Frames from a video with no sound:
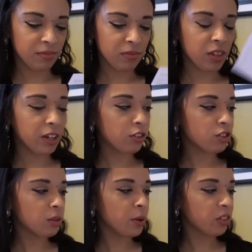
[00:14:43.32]
thing
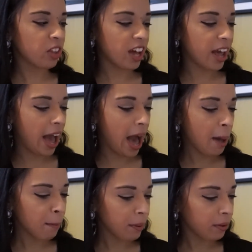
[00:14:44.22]
just about that
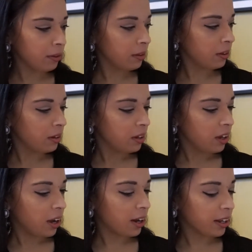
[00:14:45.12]
app.
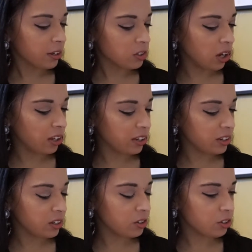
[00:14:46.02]
And I guess all you
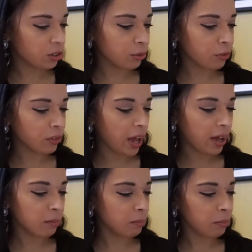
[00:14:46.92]
need to do for
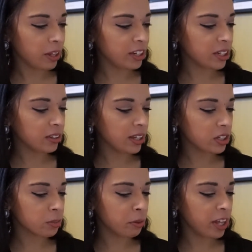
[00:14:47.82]
that planting thing
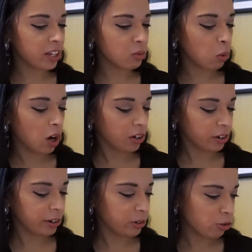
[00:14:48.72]
is plant, water,
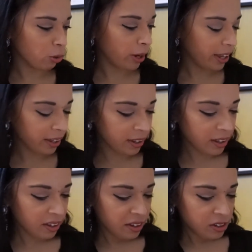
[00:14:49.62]
and enjoy.
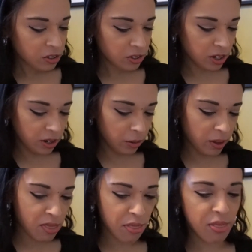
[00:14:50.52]
So
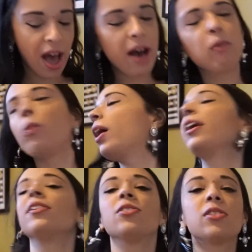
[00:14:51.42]
that
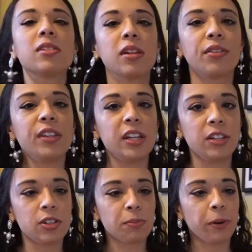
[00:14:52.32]
was the
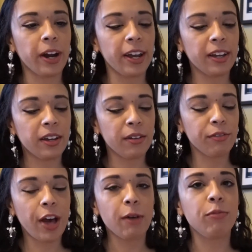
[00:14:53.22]
spring
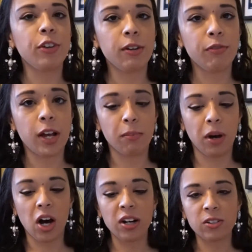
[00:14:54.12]
FabFitFun
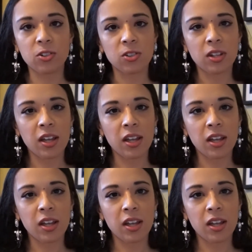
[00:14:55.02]
box.